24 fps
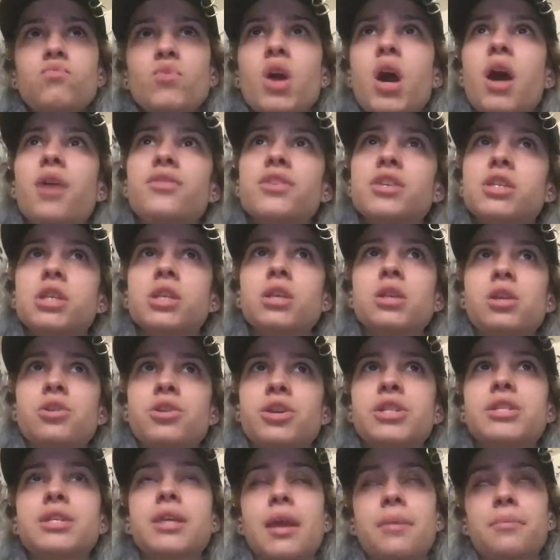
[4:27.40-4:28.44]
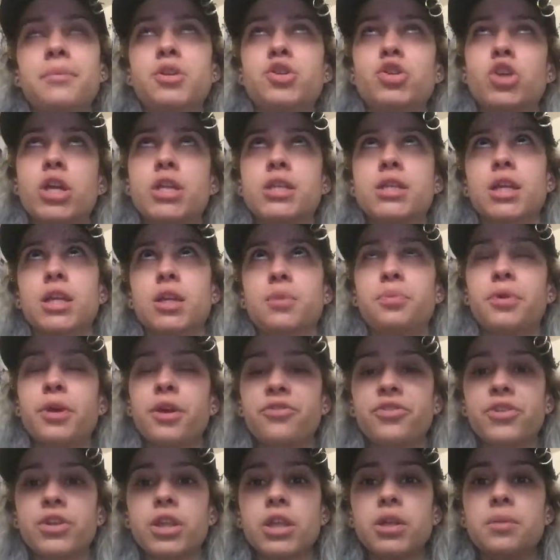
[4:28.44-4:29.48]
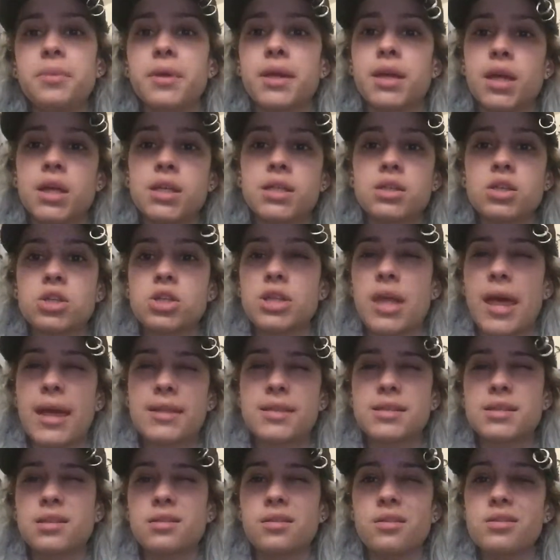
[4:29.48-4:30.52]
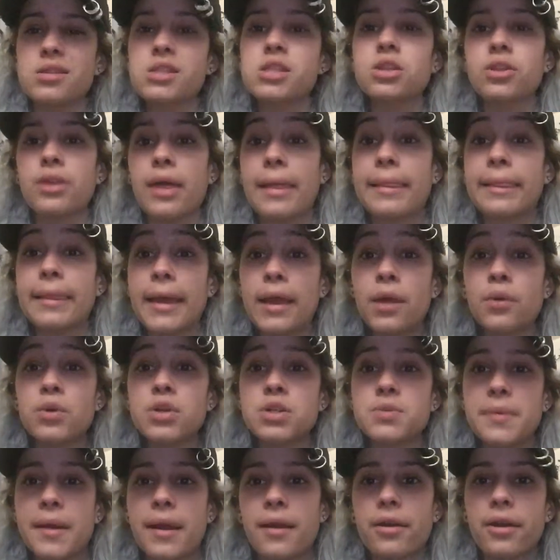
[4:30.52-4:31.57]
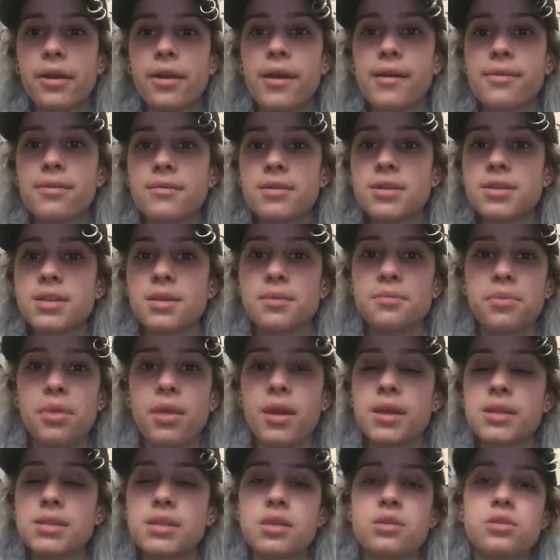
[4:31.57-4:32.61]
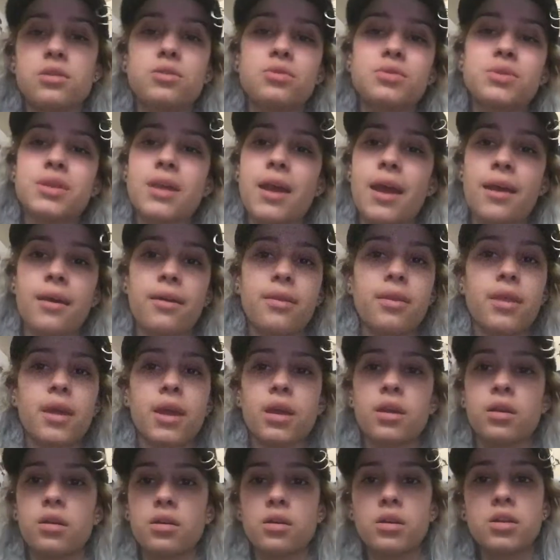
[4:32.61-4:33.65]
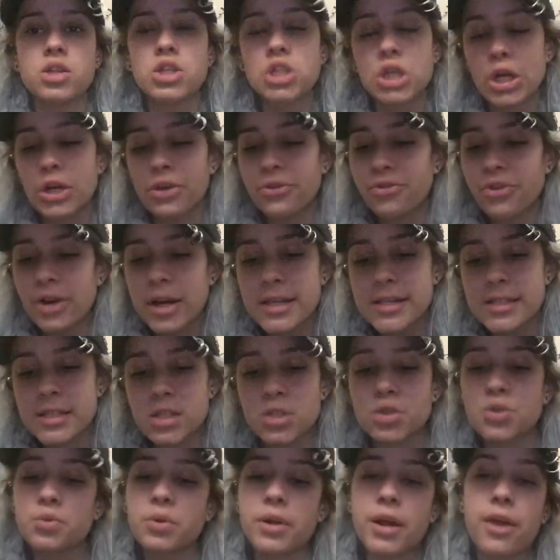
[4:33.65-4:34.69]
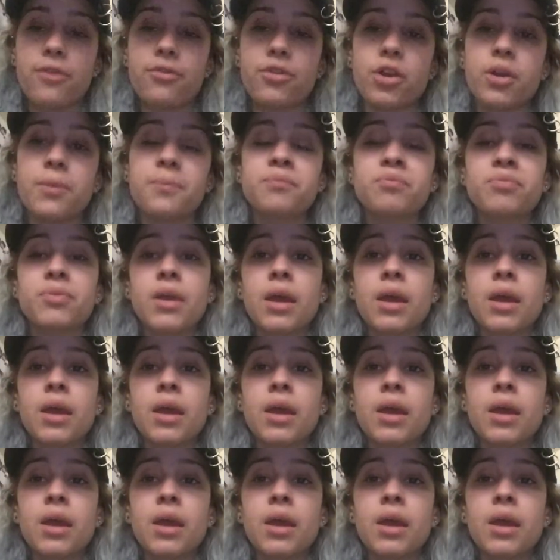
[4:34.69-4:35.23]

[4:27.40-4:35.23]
Obviously, lyrics can't be translated perfectly because there's still that language barrier, and there's some things that you say, like, in certain phrases or whatever.